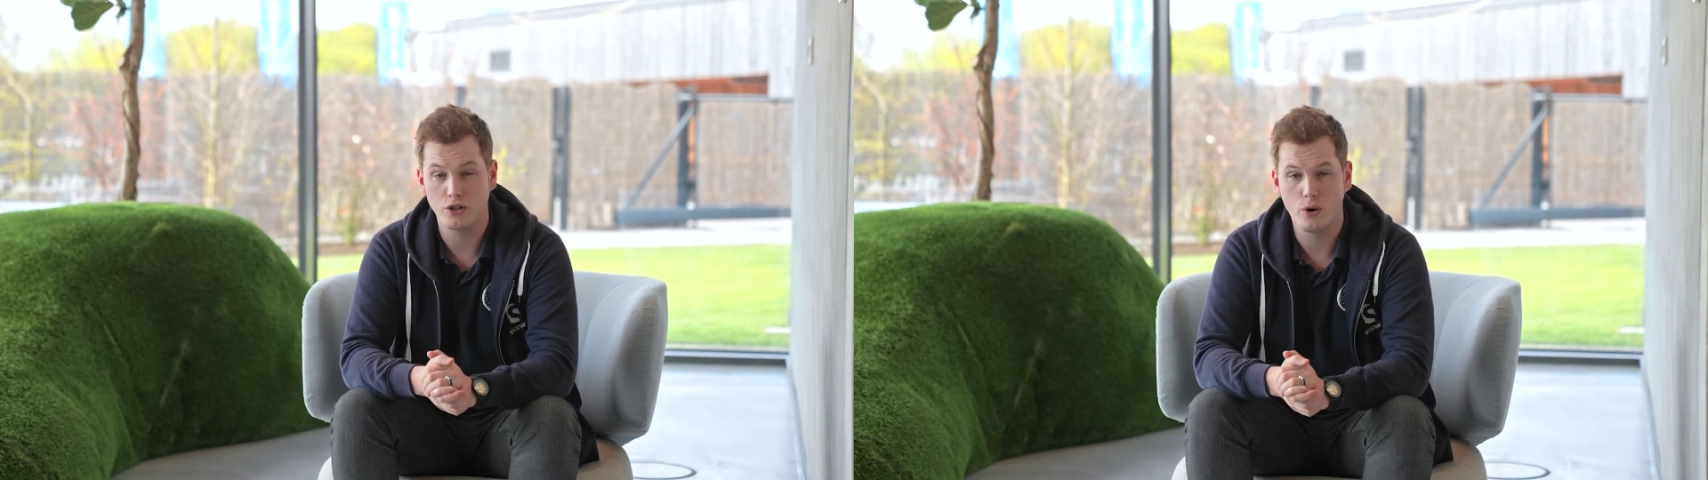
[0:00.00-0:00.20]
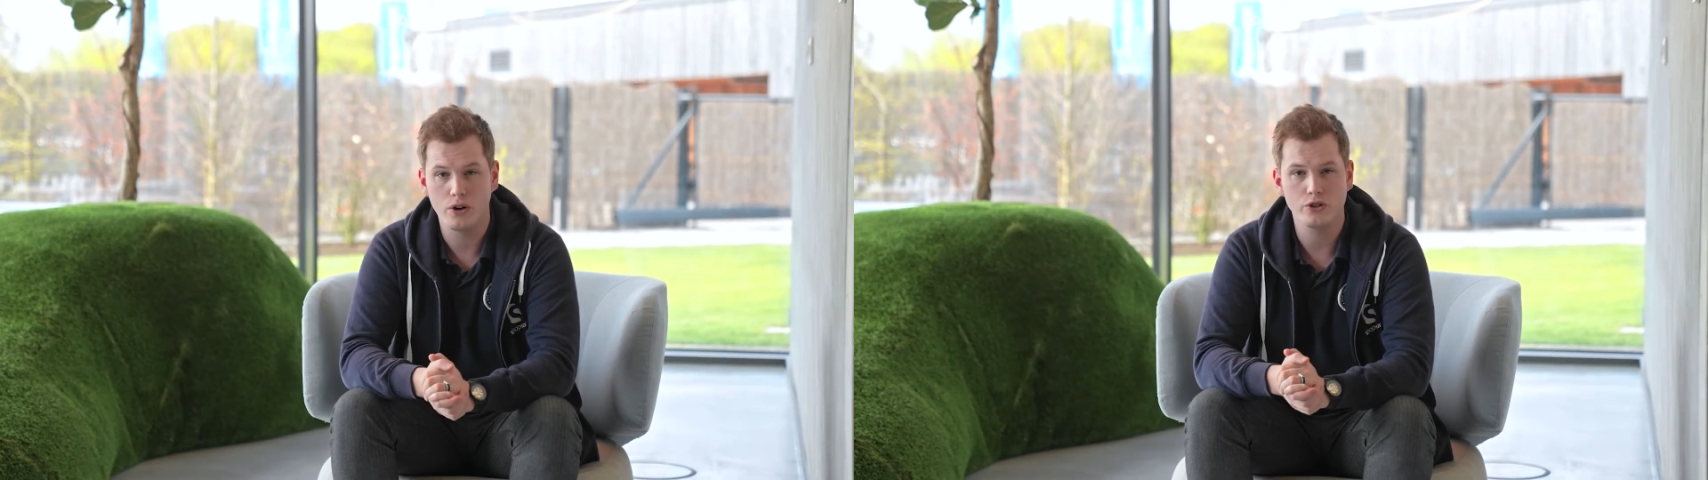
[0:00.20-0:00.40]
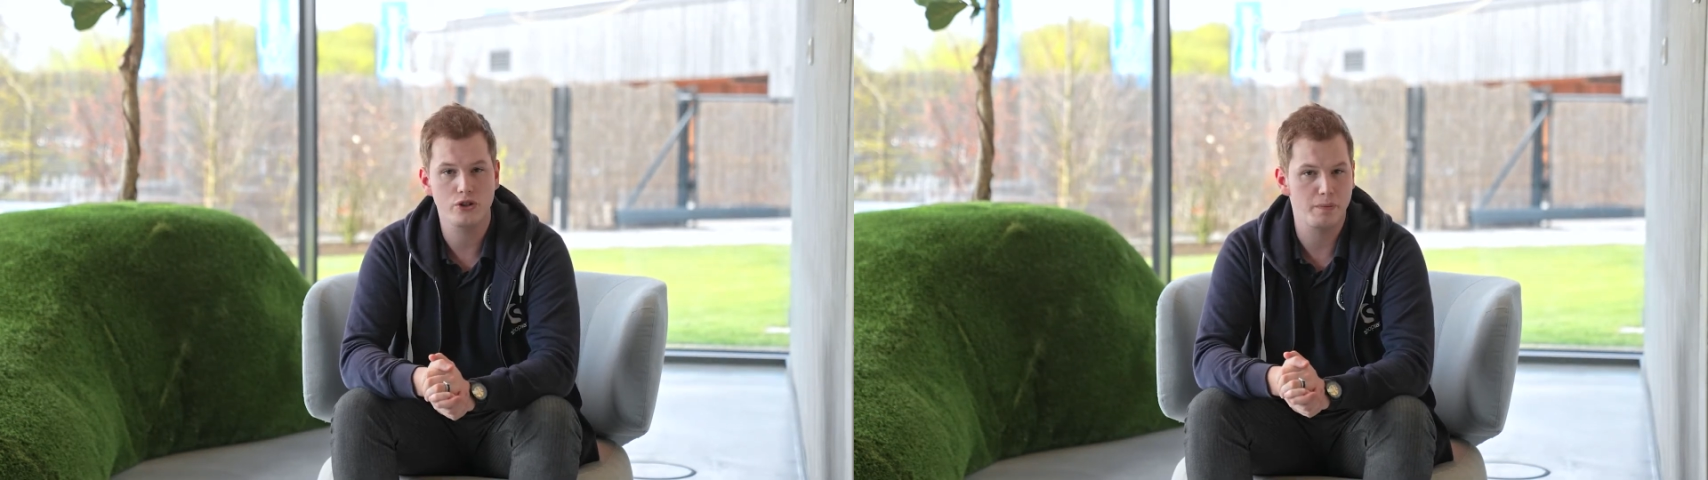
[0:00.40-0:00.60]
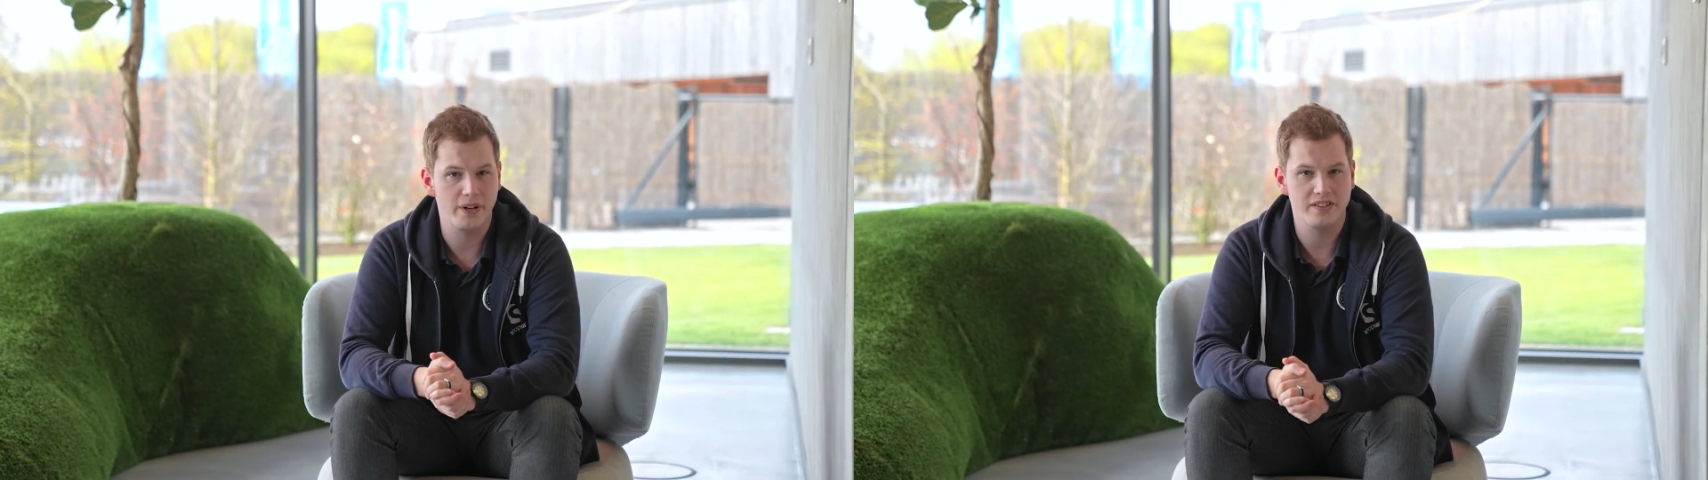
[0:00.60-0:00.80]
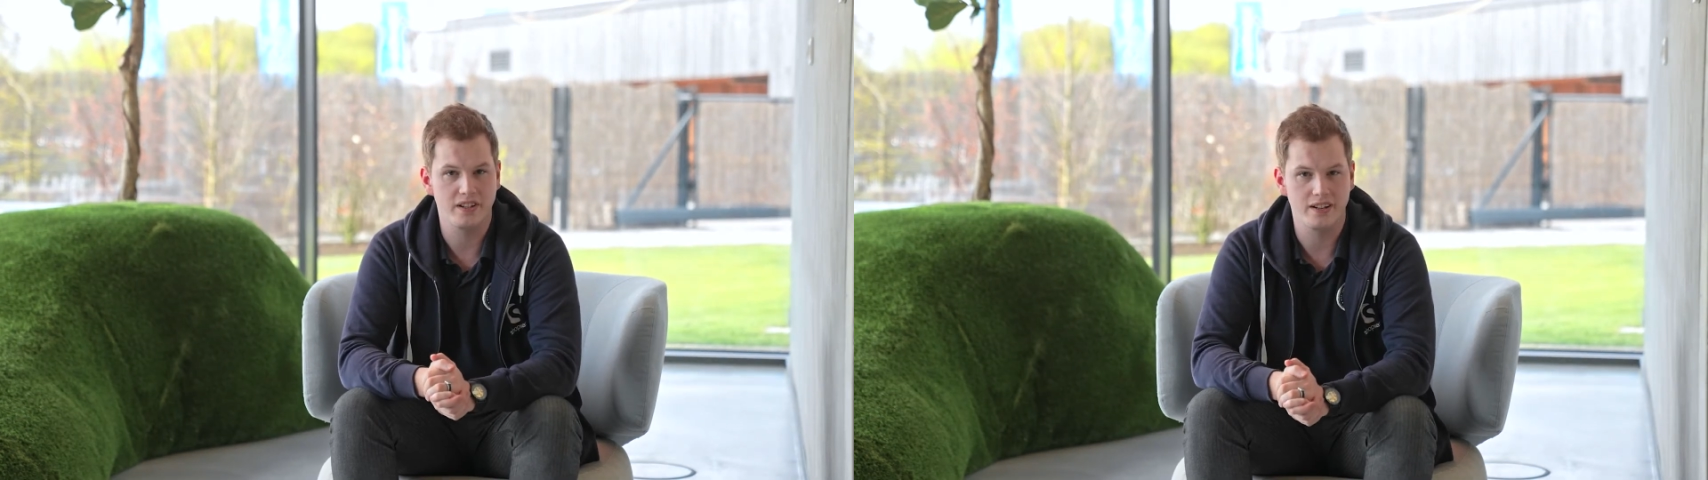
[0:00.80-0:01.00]
your Shopware
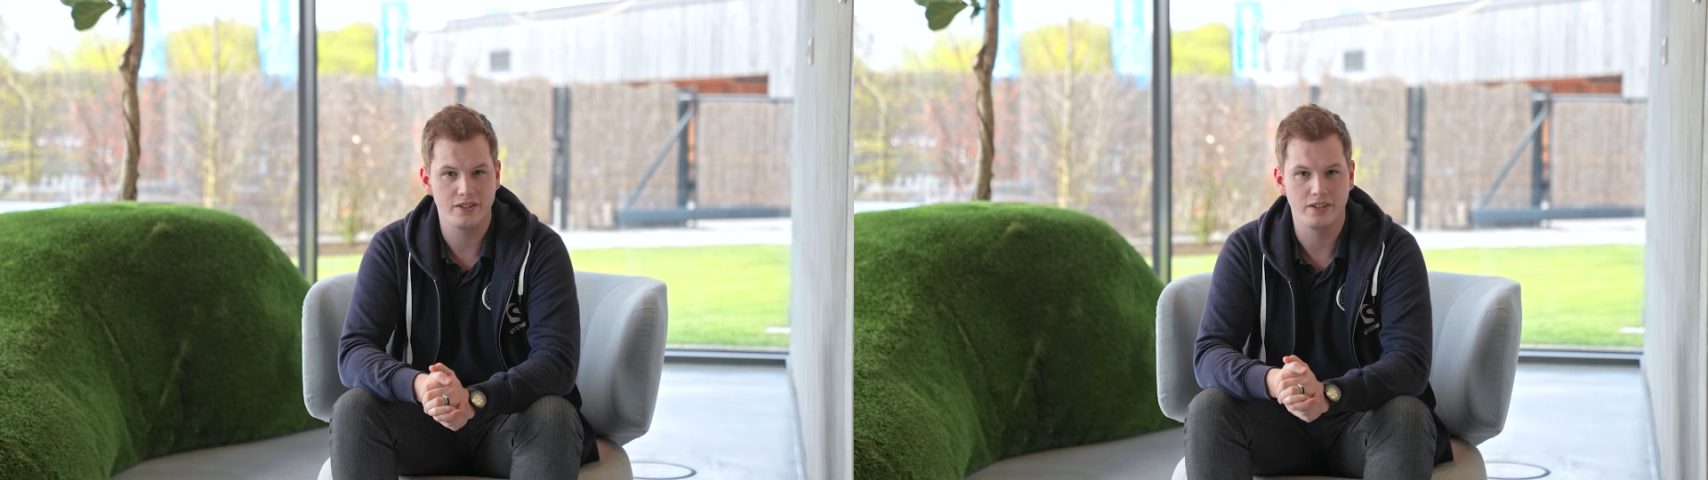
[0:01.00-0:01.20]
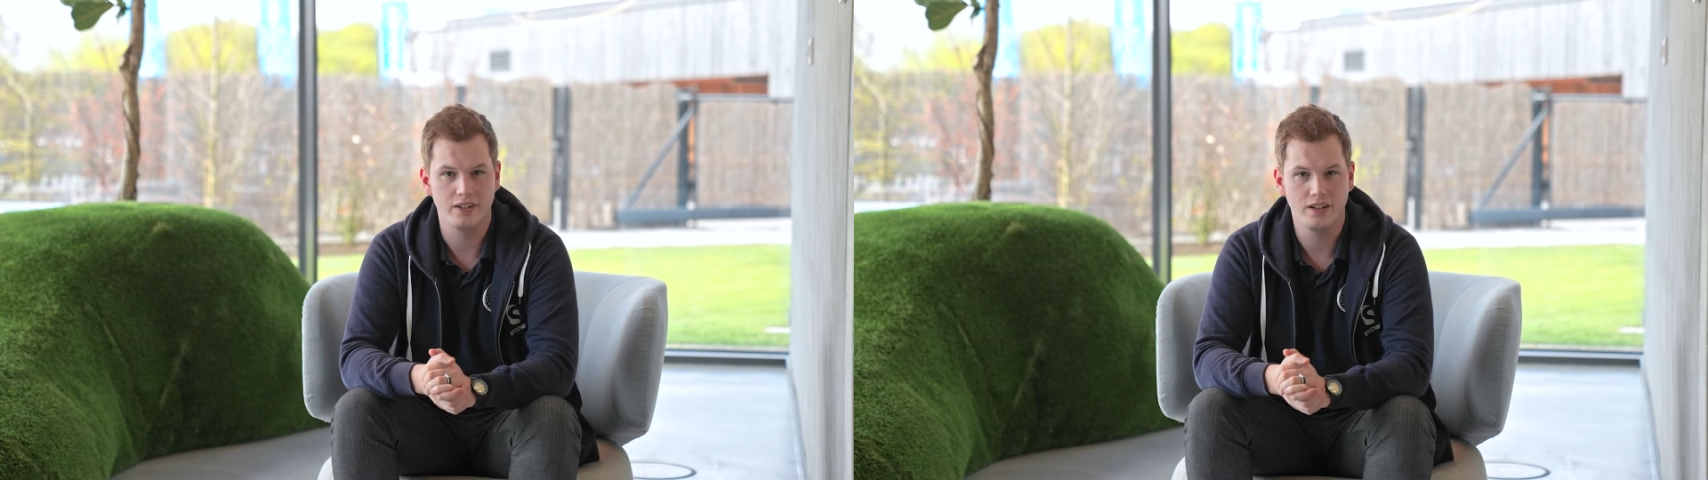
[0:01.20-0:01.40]
installation.